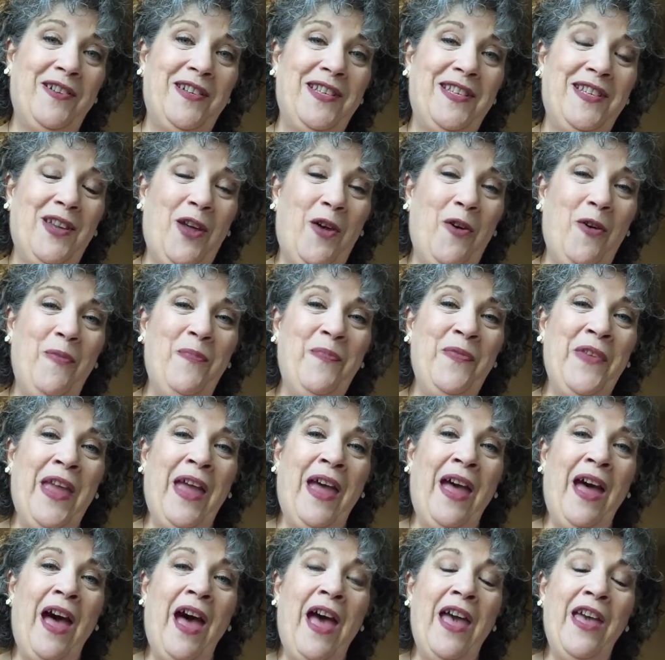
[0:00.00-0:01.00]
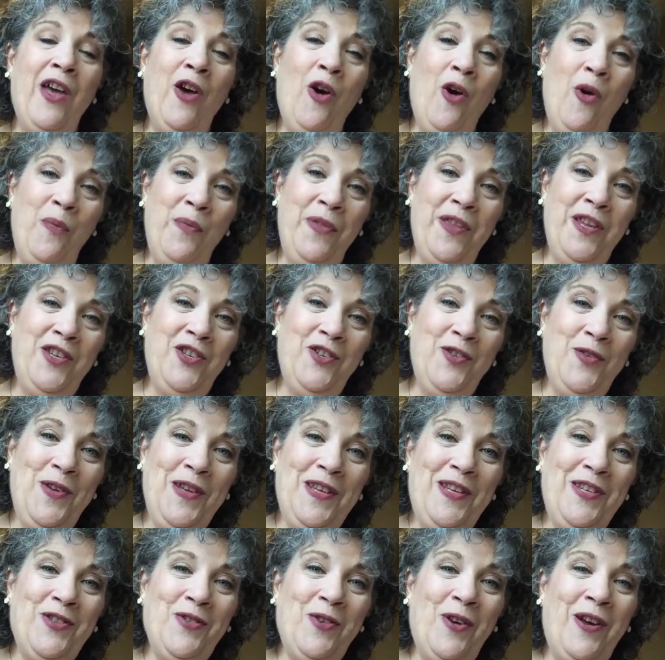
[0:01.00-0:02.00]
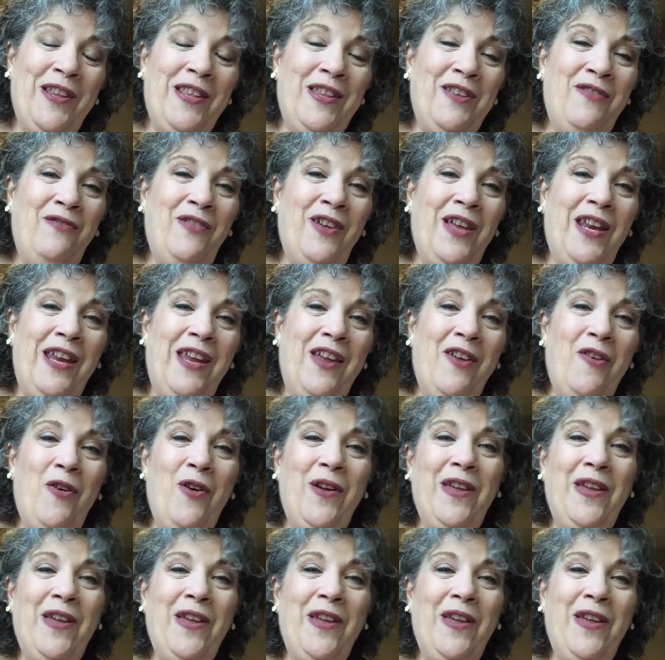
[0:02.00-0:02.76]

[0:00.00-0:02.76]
So I hope that you enjoyed the video.